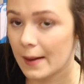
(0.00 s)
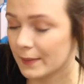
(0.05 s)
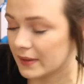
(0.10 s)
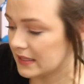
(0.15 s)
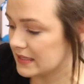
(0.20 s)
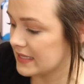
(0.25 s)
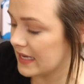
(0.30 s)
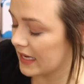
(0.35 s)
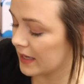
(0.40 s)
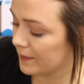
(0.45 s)
I'm
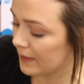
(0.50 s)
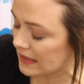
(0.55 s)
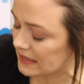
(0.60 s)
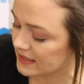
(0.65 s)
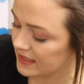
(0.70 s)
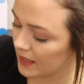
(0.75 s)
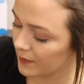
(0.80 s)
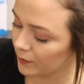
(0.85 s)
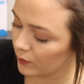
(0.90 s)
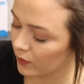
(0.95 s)
gonna take my
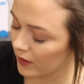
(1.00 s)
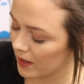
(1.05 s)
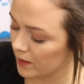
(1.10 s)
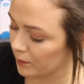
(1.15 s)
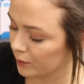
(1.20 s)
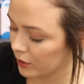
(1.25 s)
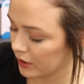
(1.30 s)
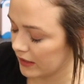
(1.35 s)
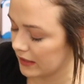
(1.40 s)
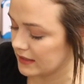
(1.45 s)
sample
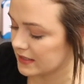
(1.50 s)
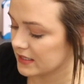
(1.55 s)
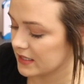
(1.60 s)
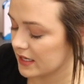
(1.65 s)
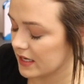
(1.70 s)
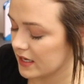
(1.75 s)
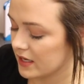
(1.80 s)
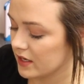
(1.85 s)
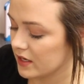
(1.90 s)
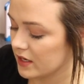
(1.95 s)
and put it
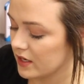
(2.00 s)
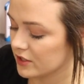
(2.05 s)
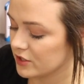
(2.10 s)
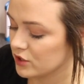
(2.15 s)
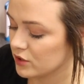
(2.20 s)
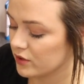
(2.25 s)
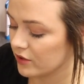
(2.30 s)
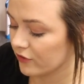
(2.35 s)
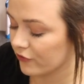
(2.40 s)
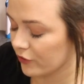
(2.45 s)

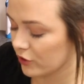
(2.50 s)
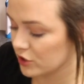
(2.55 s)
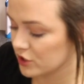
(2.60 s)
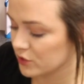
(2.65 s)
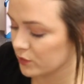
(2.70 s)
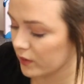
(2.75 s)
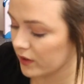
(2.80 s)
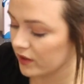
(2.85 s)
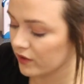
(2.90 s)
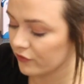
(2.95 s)
into the
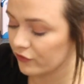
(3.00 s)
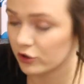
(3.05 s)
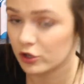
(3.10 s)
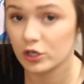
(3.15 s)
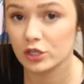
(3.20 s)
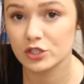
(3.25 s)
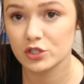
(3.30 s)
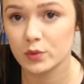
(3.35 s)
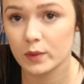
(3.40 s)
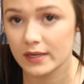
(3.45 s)
first one
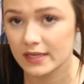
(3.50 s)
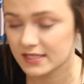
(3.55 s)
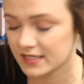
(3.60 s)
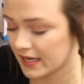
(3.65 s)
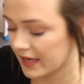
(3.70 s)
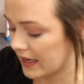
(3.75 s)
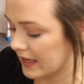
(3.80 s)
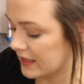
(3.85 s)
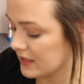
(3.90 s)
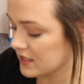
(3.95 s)
for 20
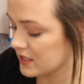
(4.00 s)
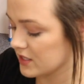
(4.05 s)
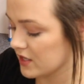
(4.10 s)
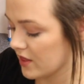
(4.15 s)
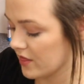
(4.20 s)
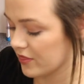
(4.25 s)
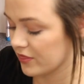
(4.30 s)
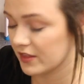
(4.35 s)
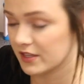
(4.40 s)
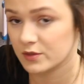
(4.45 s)
seconds,
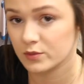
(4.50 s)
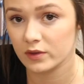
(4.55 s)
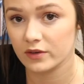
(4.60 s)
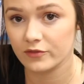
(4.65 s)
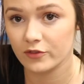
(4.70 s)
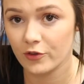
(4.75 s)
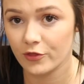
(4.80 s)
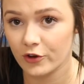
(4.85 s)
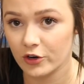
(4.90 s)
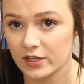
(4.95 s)
this
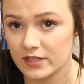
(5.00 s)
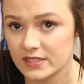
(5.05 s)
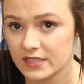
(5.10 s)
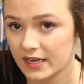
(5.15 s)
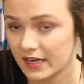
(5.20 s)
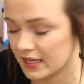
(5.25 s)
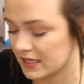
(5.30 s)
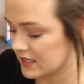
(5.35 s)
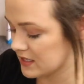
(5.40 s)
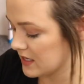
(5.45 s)
one for 30
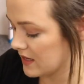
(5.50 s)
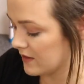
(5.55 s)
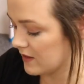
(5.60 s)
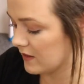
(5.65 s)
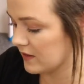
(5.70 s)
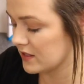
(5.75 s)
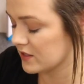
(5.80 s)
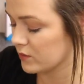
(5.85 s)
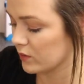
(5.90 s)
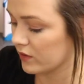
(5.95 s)
seconds, and
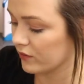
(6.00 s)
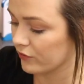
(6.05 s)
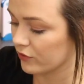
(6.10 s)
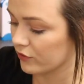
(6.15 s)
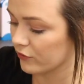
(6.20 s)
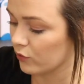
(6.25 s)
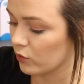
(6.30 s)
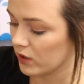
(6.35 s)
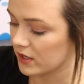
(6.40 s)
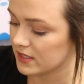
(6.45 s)
then this one for
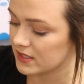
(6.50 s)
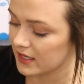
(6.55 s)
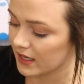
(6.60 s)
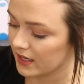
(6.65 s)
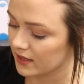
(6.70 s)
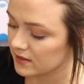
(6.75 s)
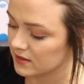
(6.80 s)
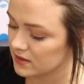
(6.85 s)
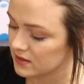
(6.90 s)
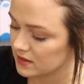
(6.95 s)
40
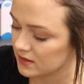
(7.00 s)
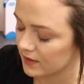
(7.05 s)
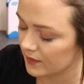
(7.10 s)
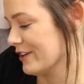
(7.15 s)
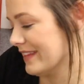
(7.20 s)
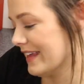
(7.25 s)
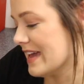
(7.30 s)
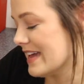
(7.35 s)
seconds.